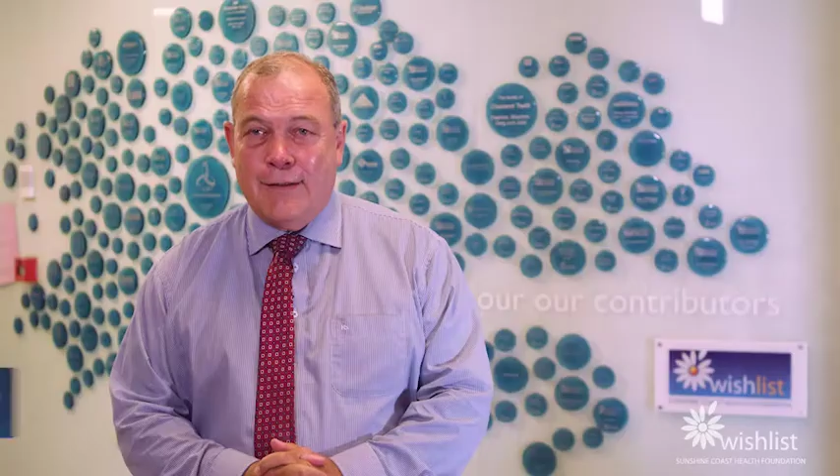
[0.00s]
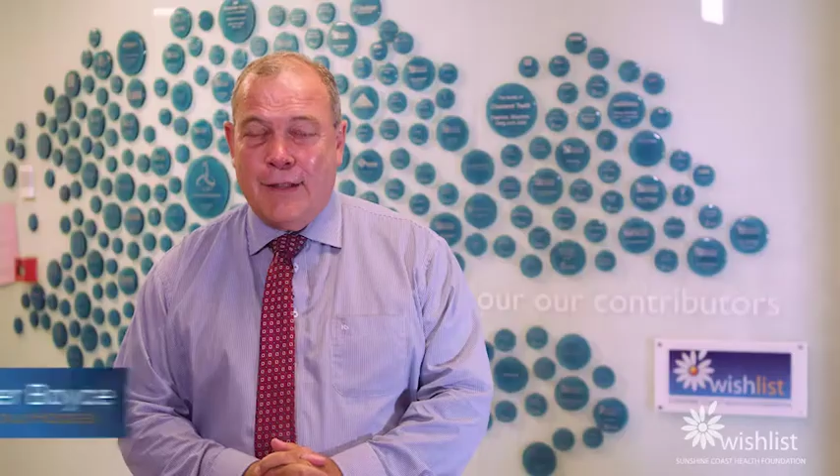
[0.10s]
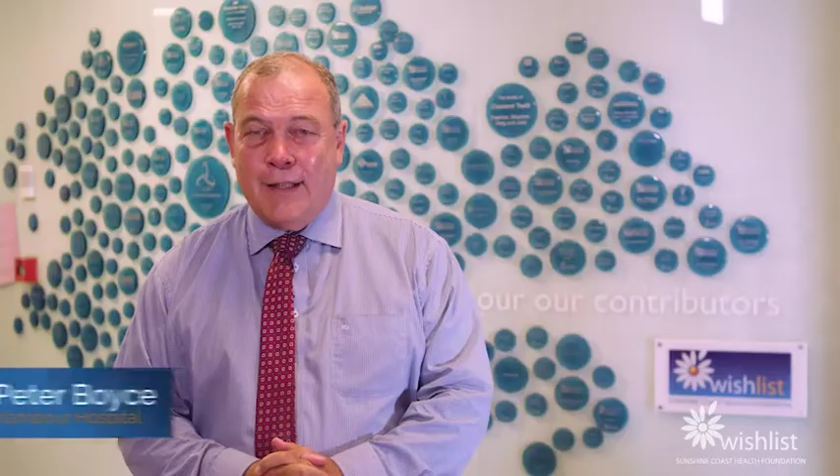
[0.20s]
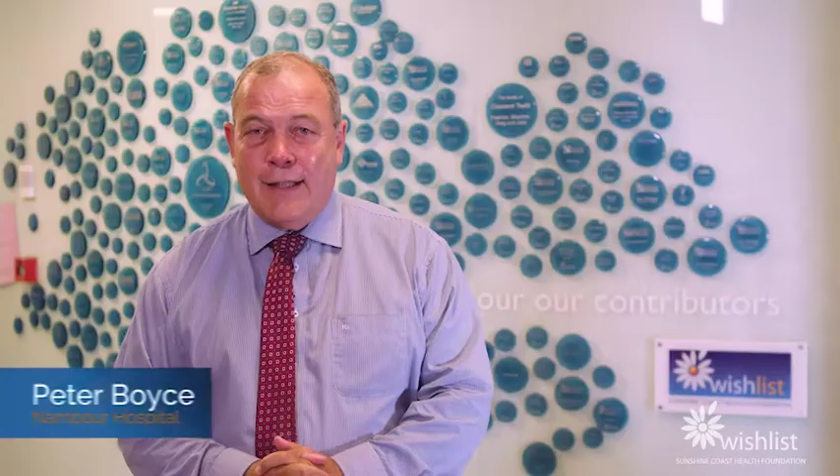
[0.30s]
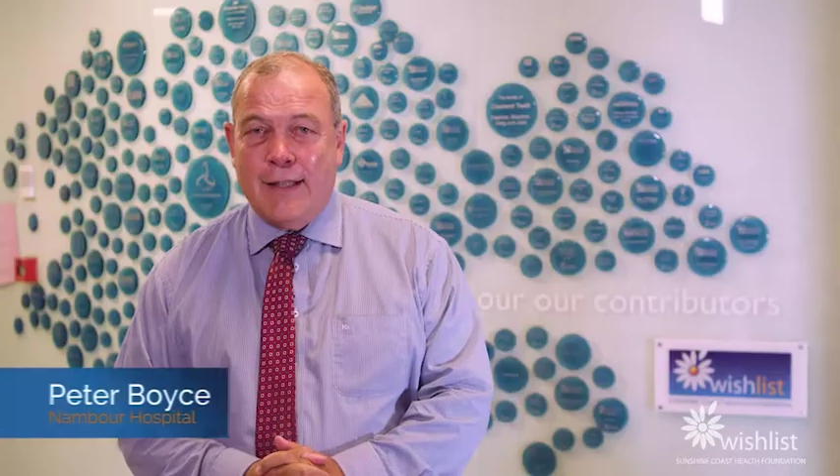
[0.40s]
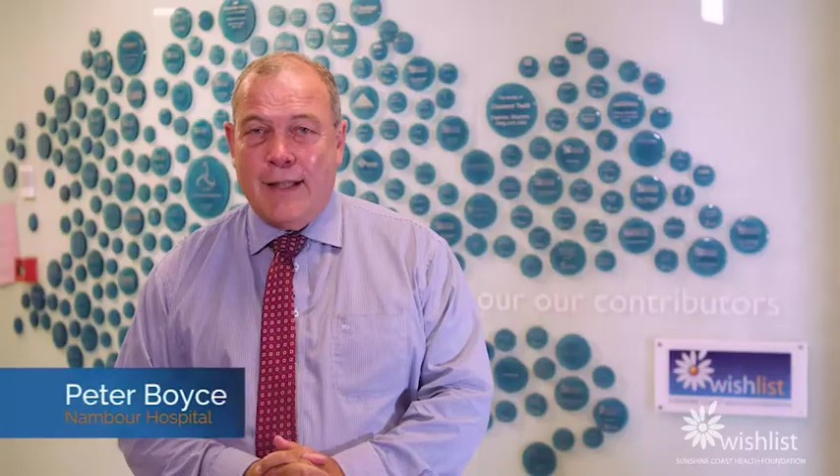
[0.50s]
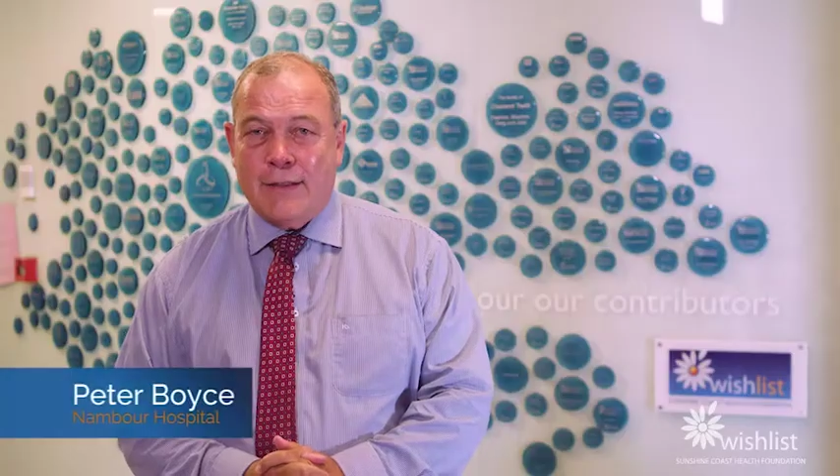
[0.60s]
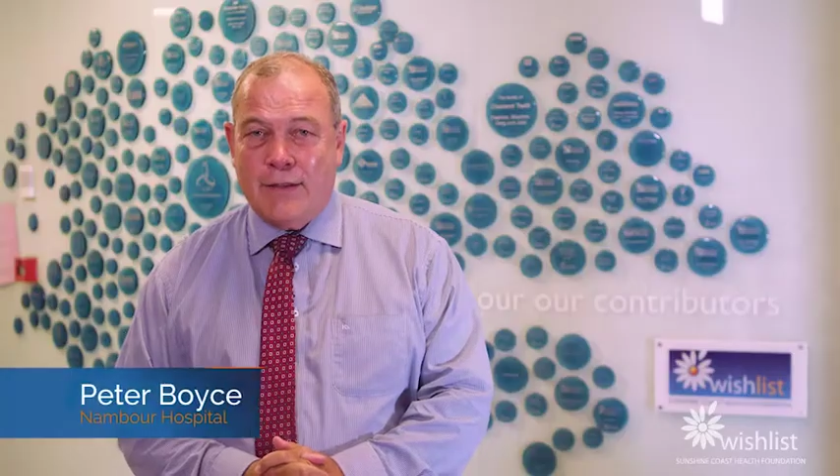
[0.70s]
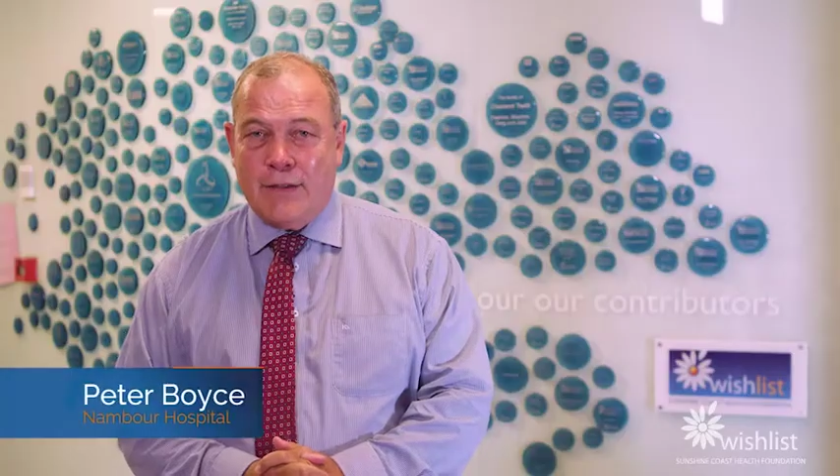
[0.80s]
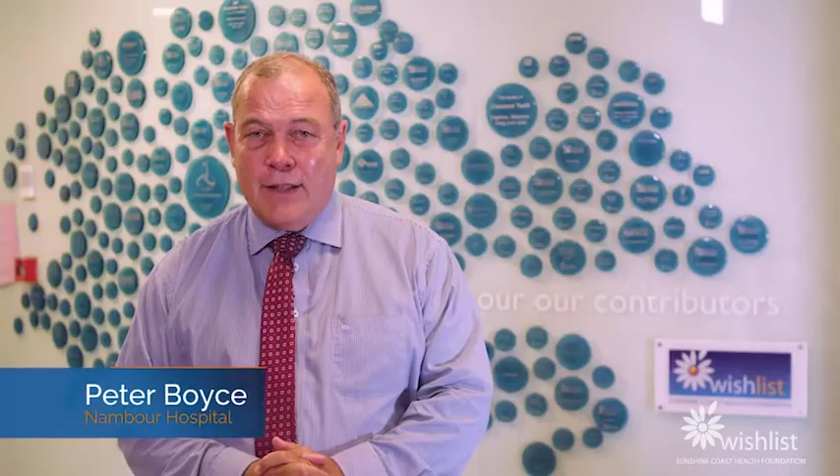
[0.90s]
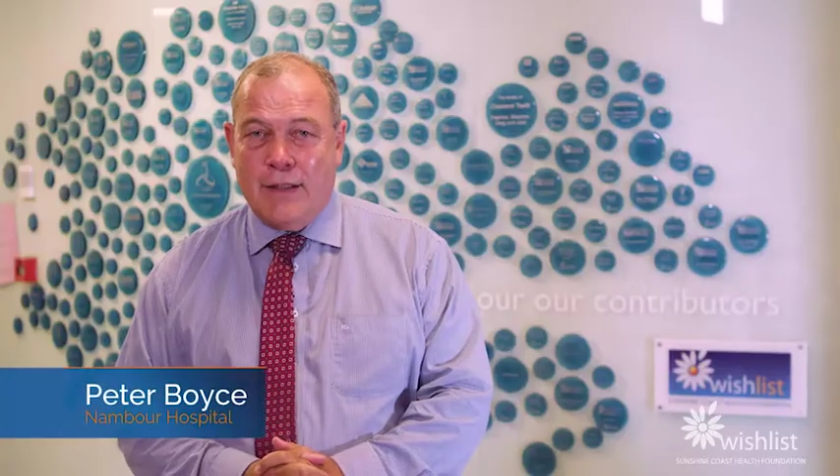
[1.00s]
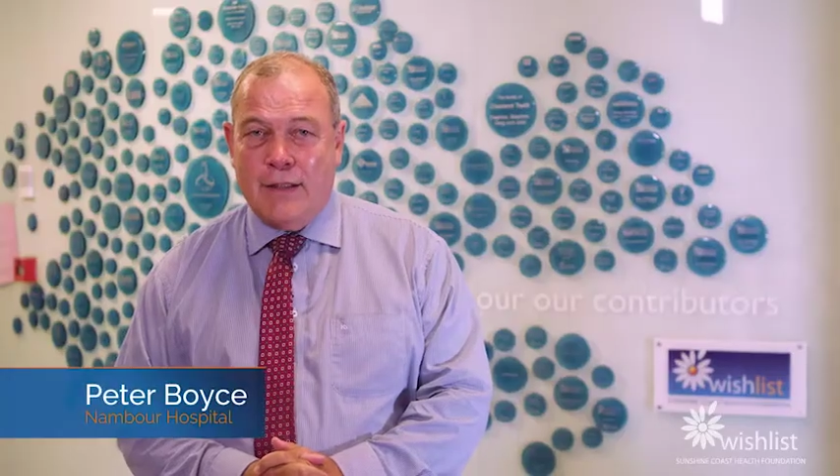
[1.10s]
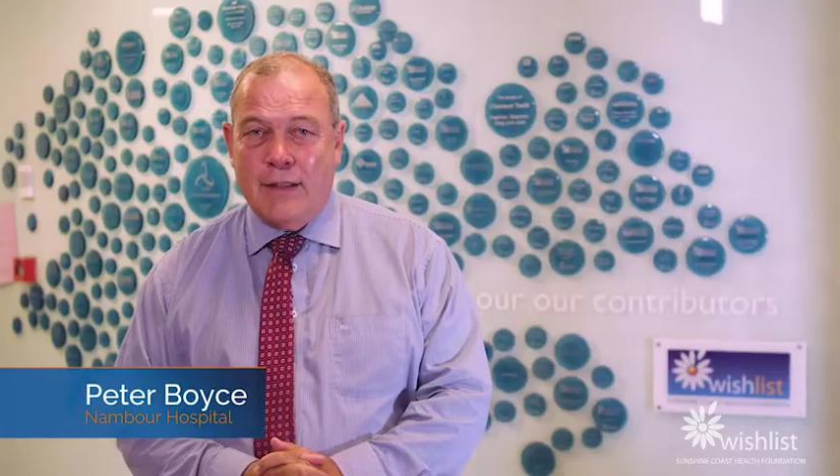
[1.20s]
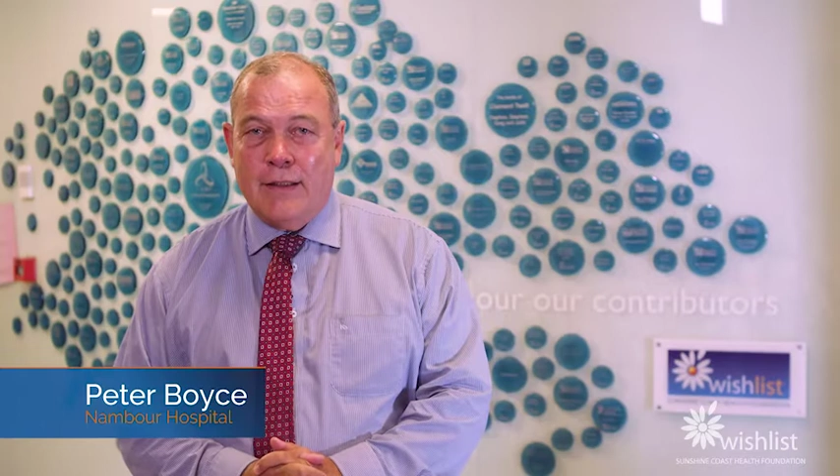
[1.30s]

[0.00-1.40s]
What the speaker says: The Cancer Centre